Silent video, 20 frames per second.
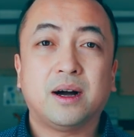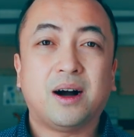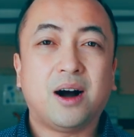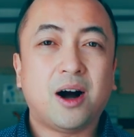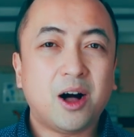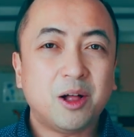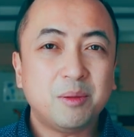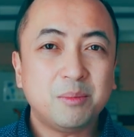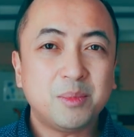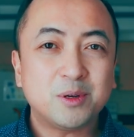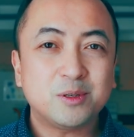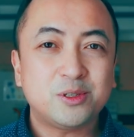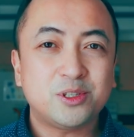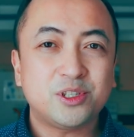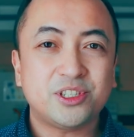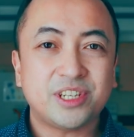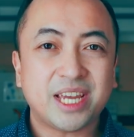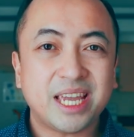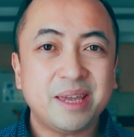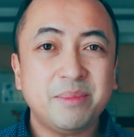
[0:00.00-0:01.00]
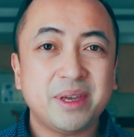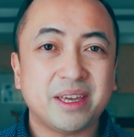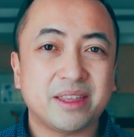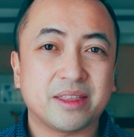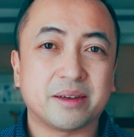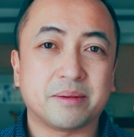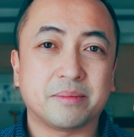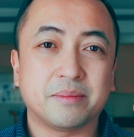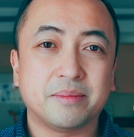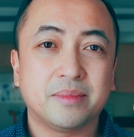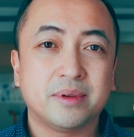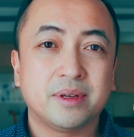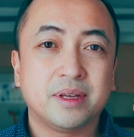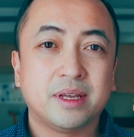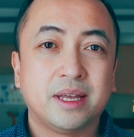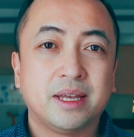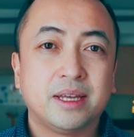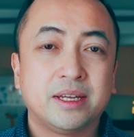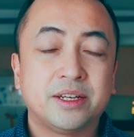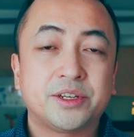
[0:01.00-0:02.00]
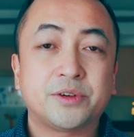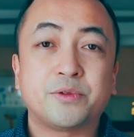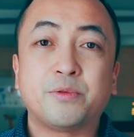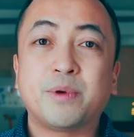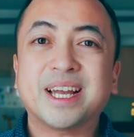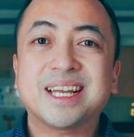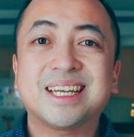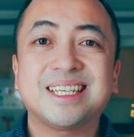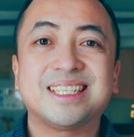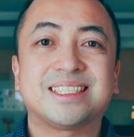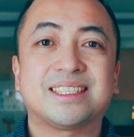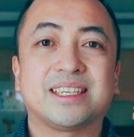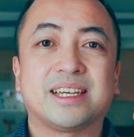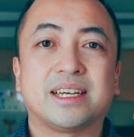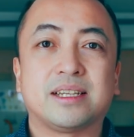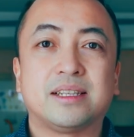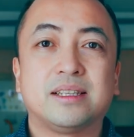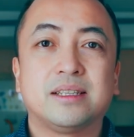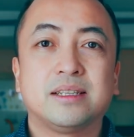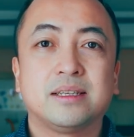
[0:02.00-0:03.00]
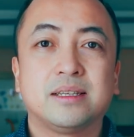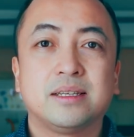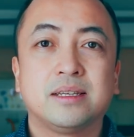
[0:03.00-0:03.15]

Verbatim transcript: almost shaming them, to reconcile,